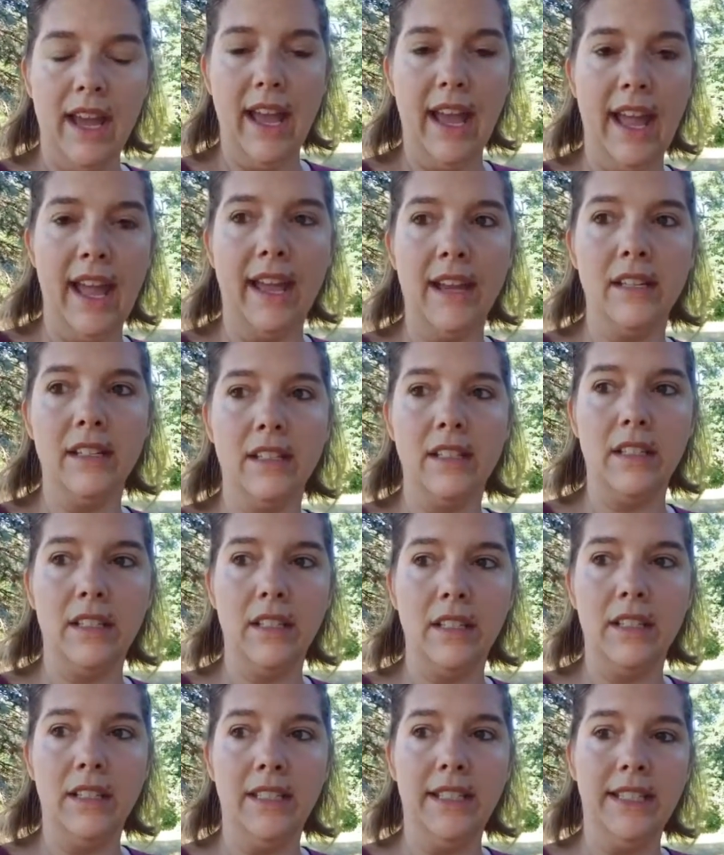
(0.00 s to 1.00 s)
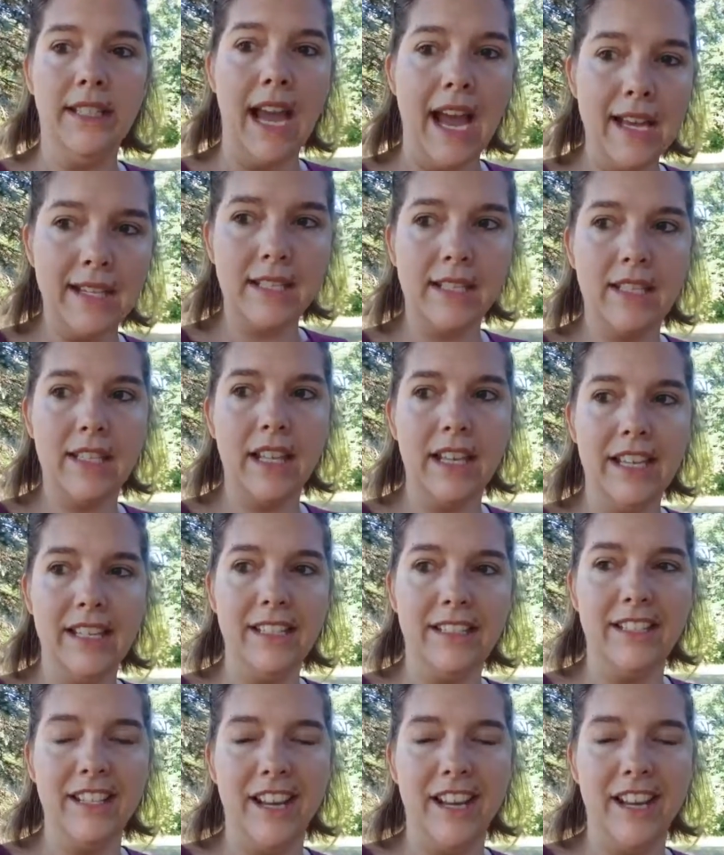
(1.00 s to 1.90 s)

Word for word: And yes, it